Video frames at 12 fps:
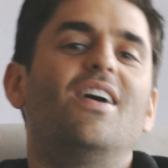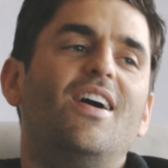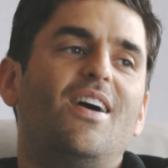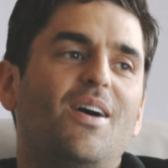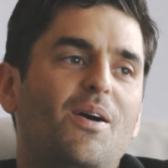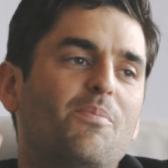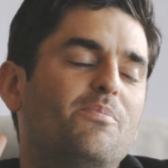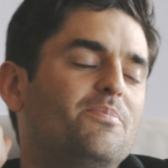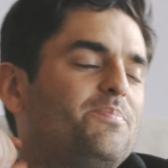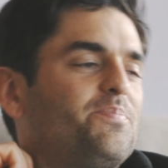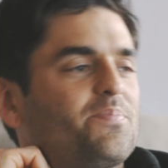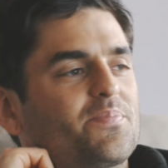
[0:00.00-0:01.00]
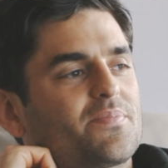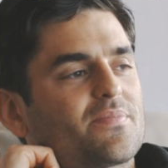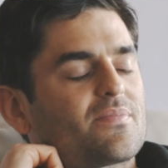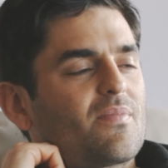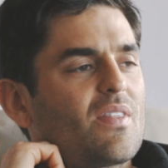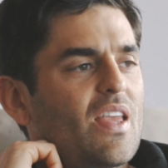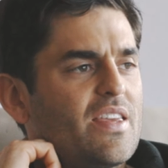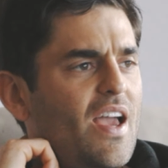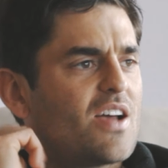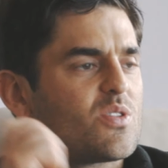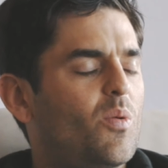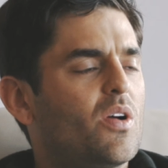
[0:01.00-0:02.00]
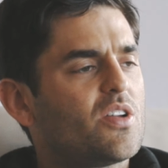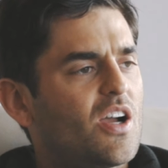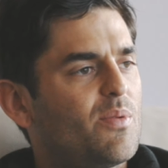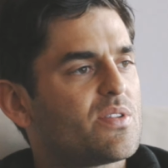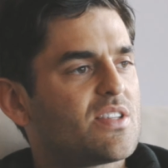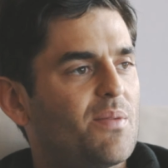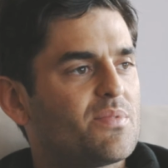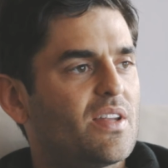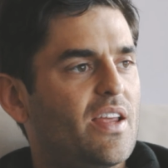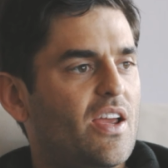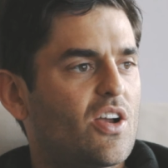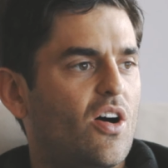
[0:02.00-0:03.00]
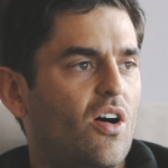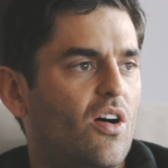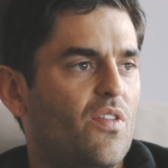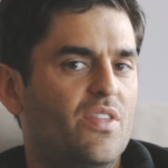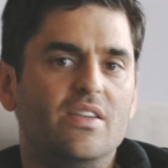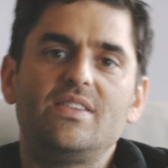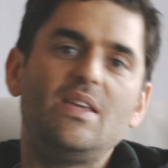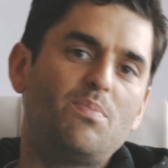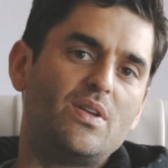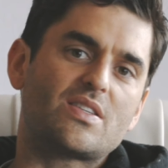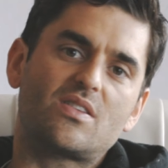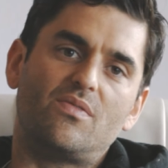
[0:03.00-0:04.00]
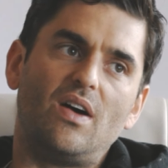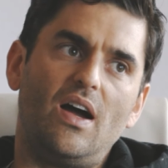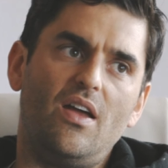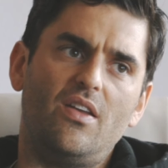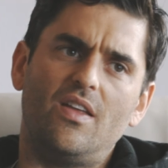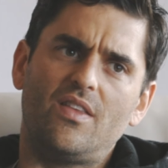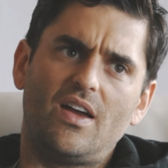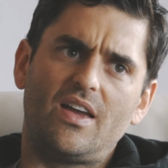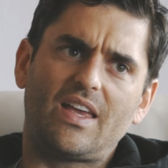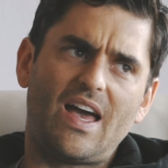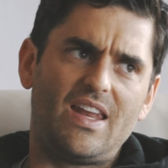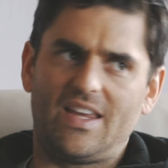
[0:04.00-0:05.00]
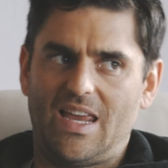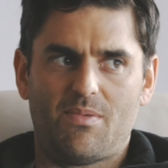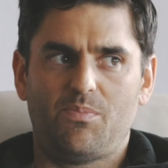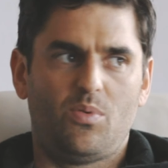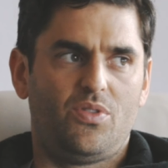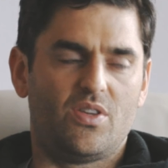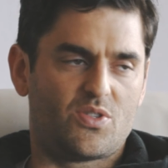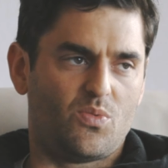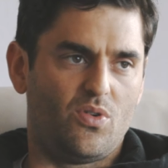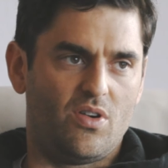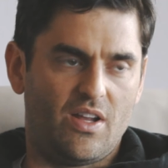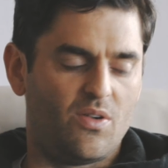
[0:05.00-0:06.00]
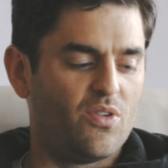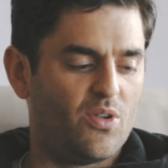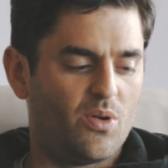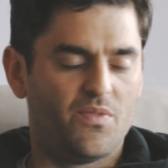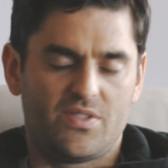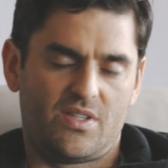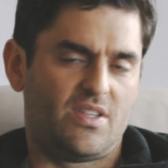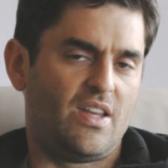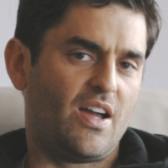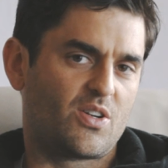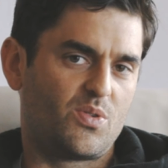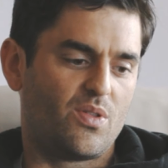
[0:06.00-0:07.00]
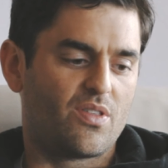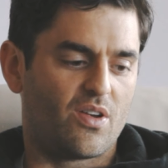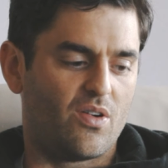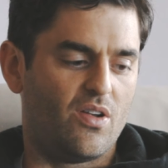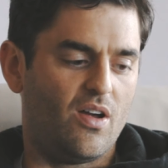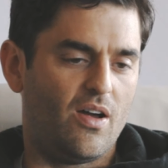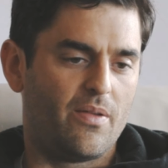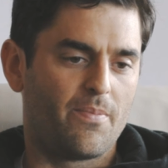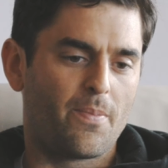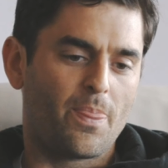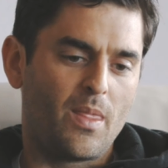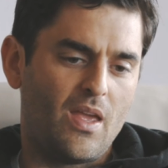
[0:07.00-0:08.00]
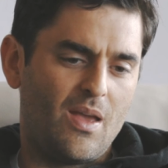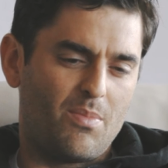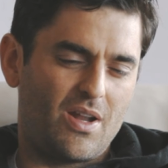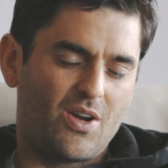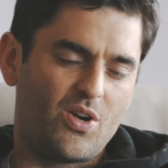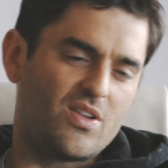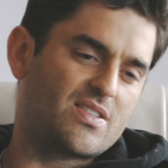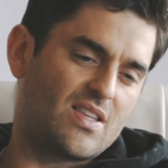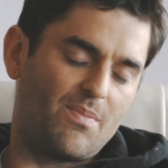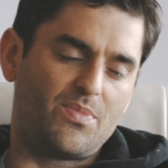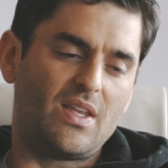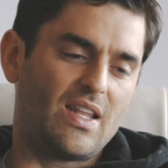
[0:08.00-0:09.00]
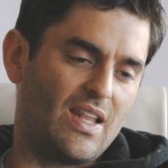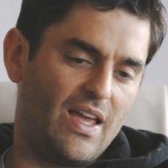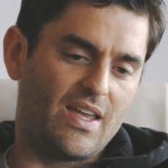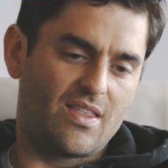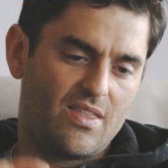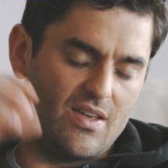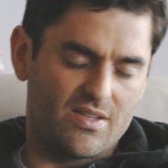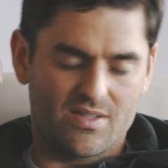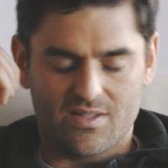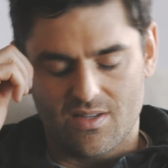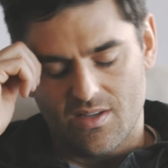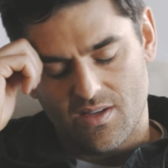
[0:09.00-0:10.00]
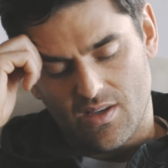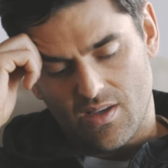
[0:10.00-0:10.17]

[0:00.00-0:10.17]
Um, yeah, so I wanna talk about something today called the deepness divide, and I kinda came up with this word. I don't know if this is an actual thing or not, but I heard something like this